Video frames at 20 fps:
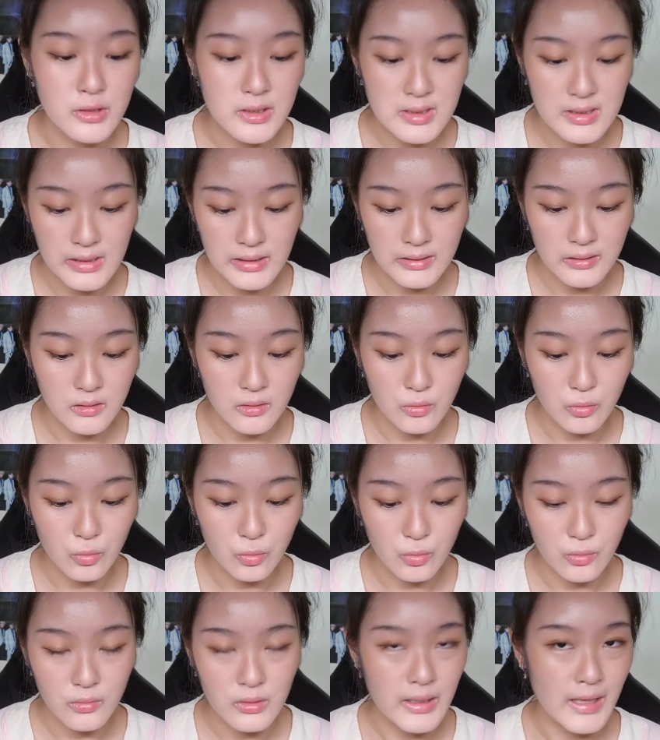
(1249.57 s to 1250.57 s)
That's like,
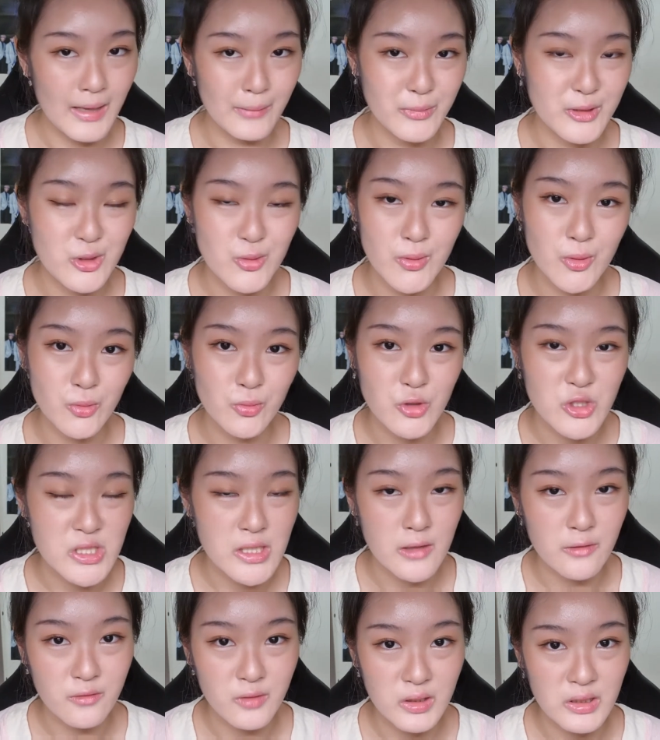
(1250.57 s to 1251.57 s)
it happens with almost
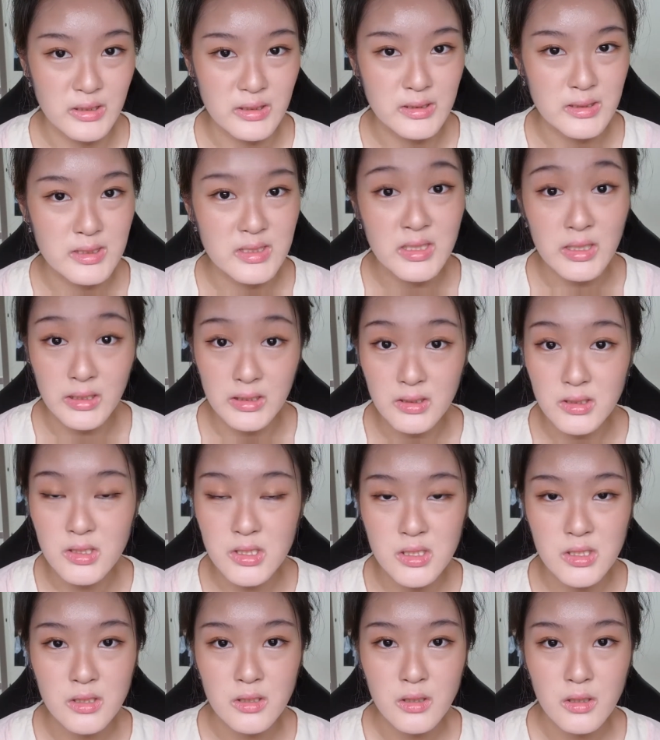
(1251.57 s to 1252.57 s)
every
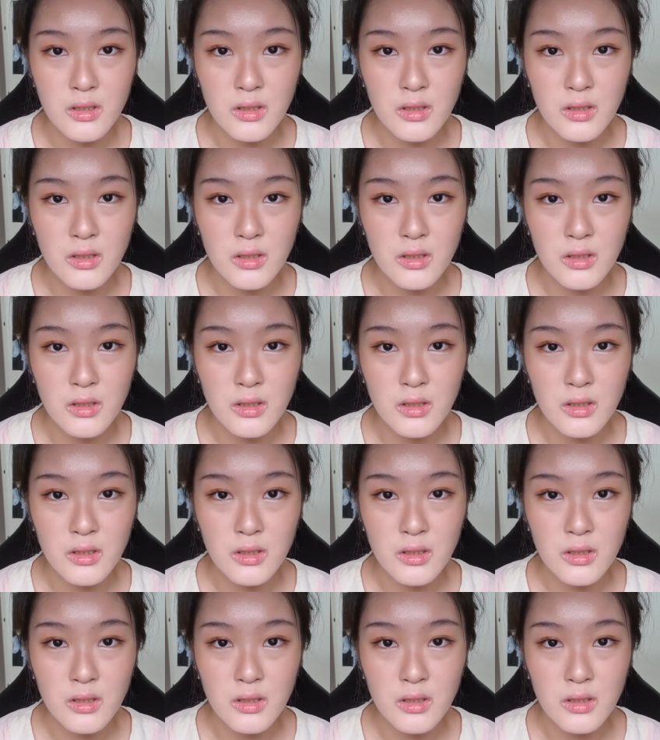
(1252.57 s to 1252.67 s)
tint.